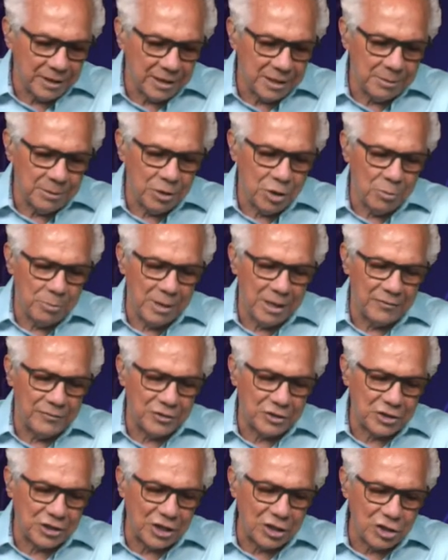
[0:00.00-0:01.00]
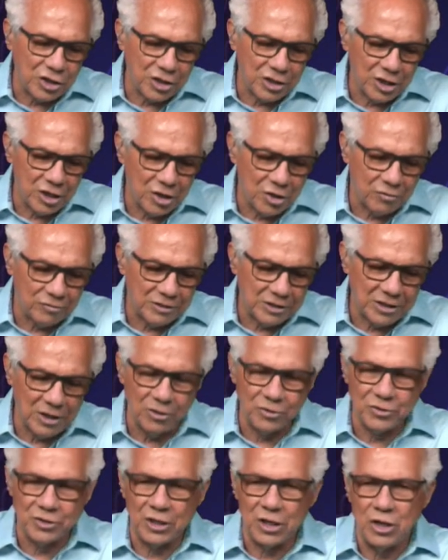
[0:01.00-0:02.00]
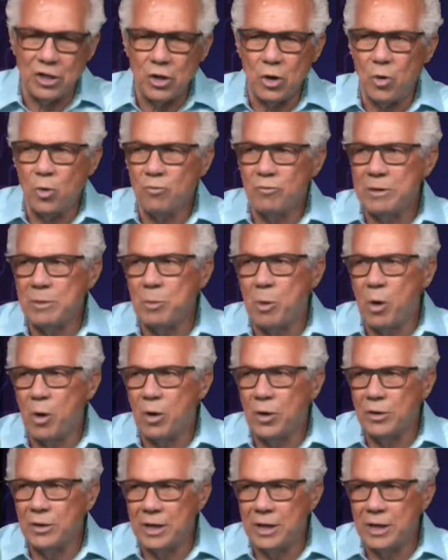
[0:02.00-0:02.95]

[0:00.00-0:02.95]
there's no manifestation, no results, and no reward.